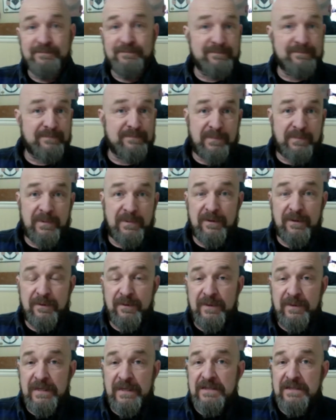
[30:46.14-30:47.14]

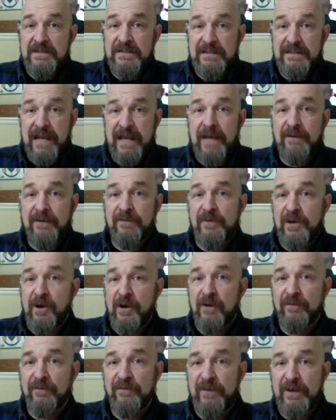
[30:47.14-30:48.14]
The
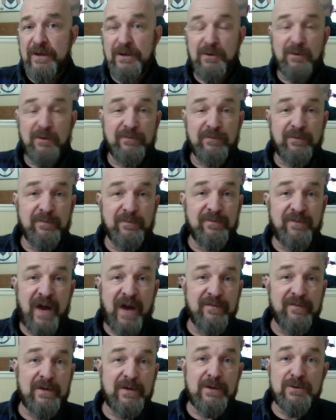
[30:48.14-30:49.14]
state-of-the-art vehicle from 5
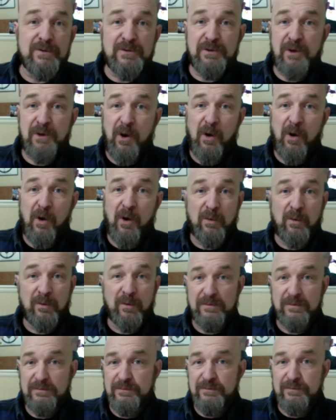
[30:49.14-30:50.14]
years ago,
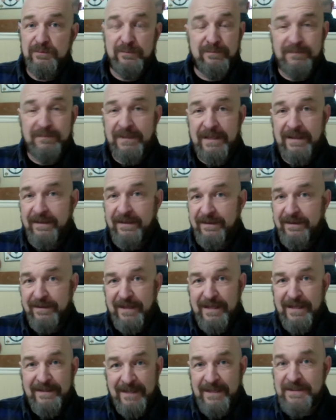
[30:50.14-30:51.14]

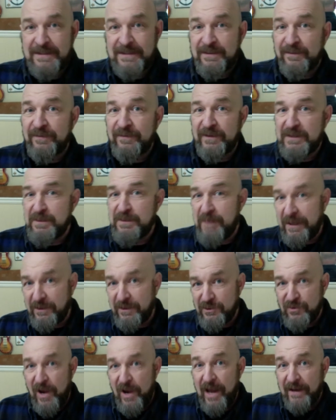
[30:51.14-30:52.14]
it isn't fit to make the
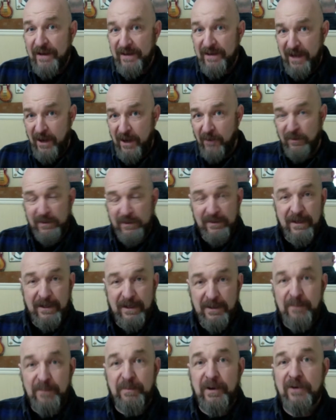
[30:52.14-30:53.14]
track now in
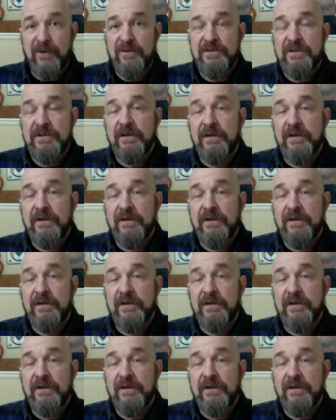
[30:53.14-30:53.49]
comparison.